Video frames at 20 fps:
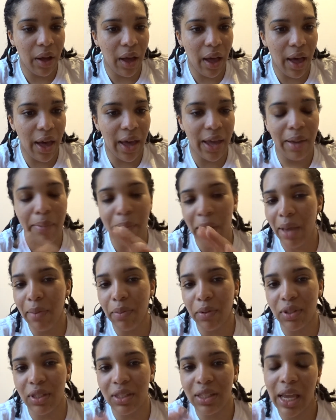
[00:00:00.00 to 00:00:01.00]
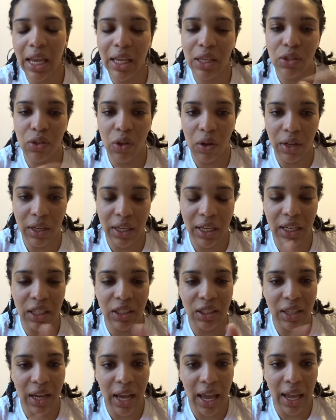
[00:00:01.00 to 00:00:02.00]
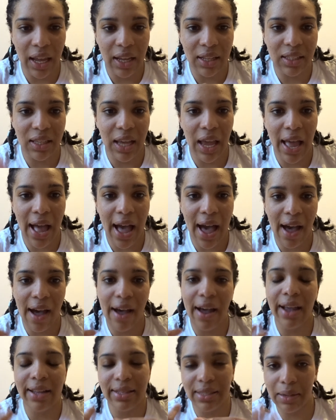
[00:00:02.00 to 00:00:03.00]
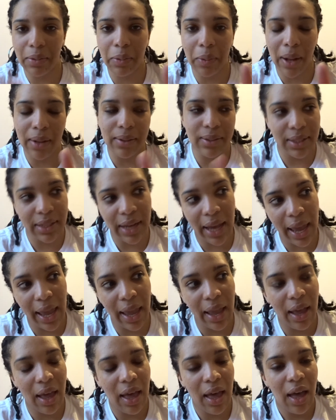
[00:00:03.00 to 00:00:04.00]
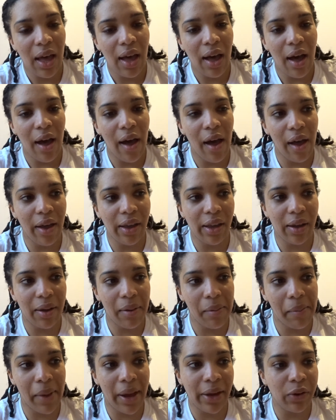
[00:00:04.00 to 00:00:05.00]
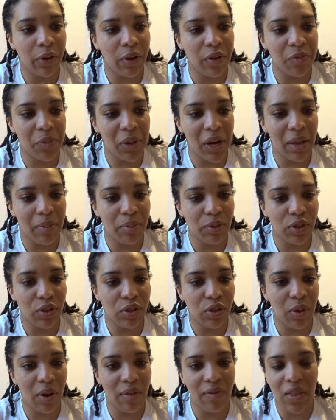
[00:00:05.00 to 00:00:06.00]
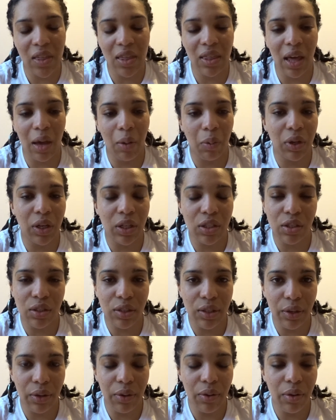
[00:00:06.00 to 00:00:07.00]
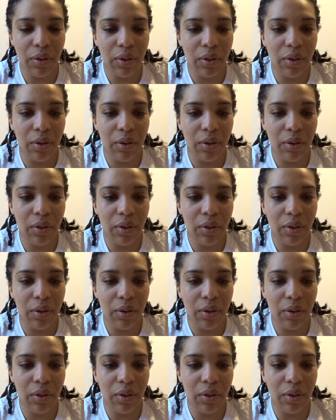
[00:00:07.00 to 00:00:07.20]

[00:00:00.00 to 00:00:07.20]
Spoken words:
I am able to take stock each day and say, I did well today. I might not have been able to do everything that I wanted to do,